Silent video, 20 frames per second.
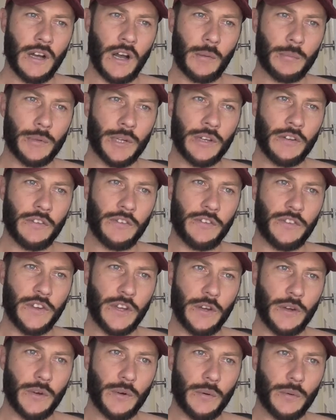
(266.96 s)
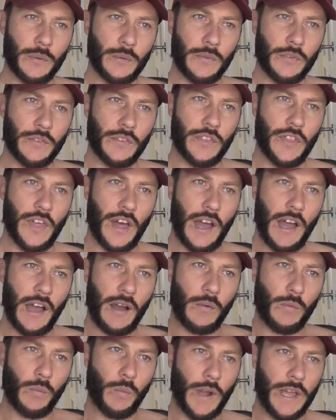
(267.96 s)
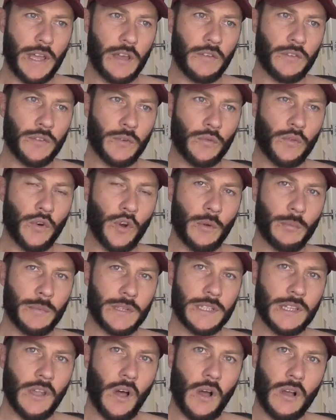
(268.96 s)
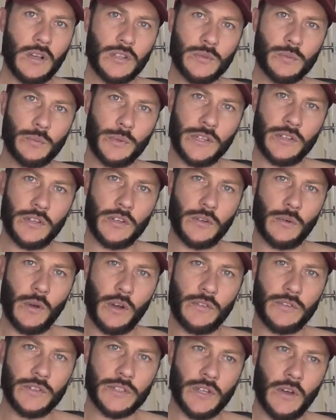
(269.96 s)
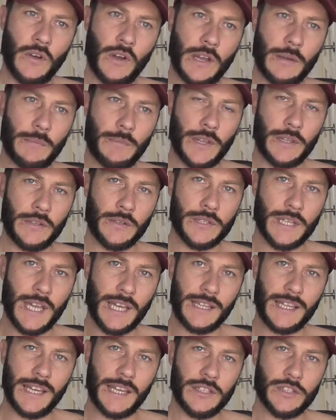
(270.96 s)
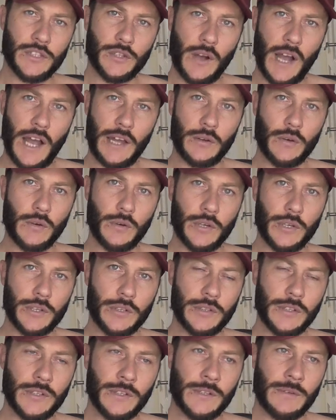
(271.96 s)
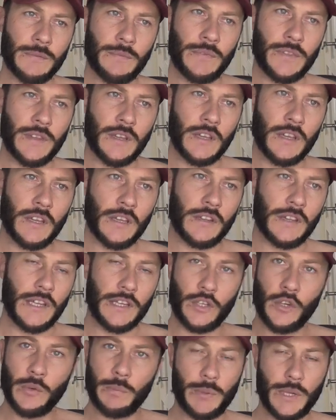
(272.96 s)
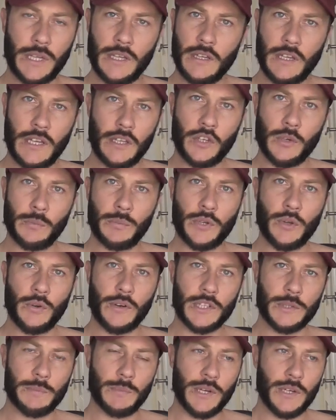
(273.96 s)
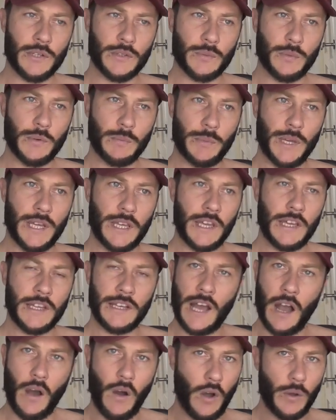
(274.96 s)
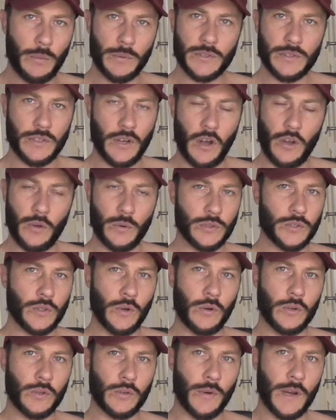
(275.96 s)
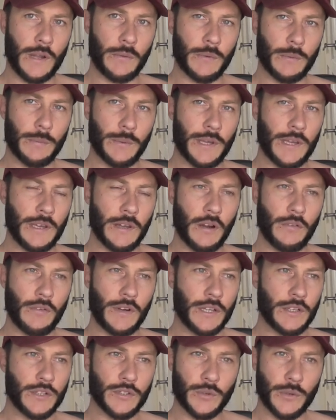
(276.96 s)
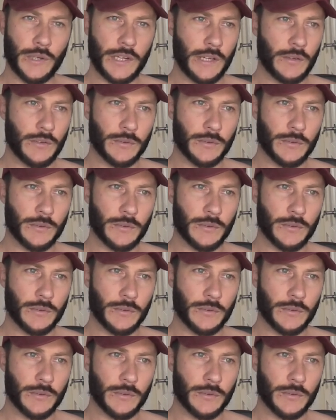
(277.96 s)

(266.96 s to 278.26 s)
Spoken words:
I'm gonna feel that weight of the room, it lasts with you over time. Then you take that into your adulthood. It could be your experience with PE. Now, I always got on great with PE. I really enjoyed it.